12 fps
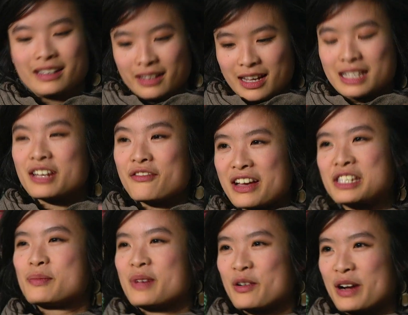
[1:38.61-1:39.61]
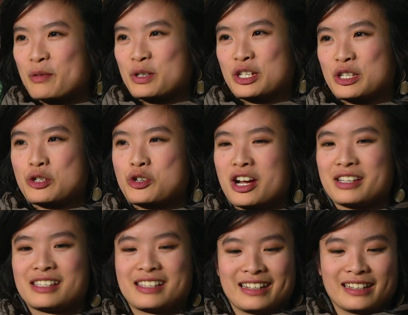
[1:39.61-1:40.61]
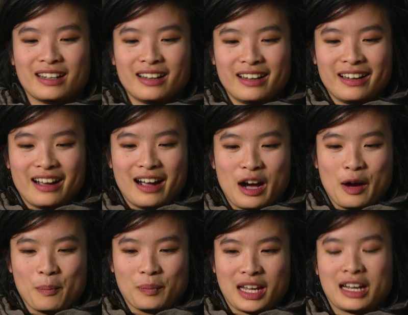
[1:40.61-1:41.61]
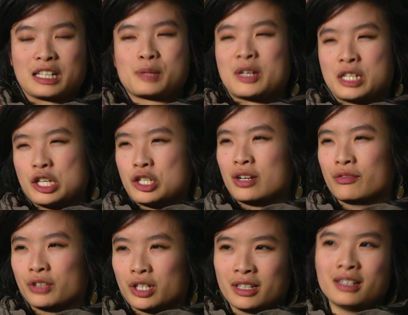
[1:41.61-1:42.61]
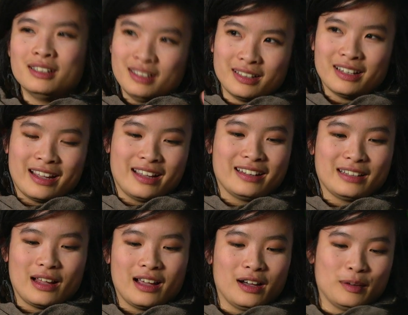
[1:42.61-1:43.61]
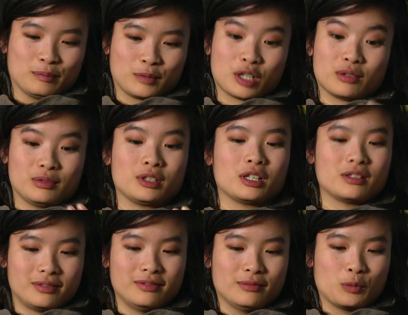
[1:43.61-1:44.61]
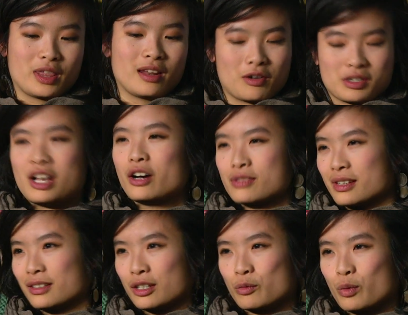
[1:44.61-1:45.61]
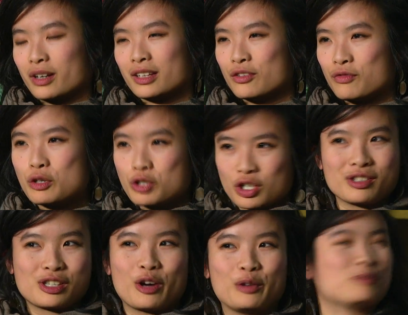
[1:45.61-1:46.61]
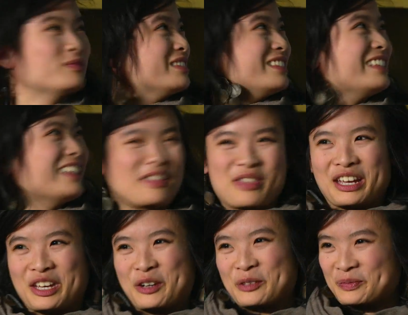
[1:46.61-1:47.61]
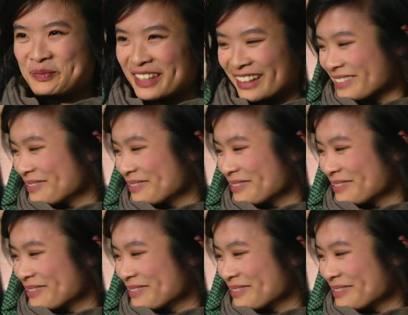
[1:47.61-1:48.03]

it's investment, right, which is trust and um, an expectation of good and um, good, good within ourselves and good work in the future. So yeah, thank you. Yeah.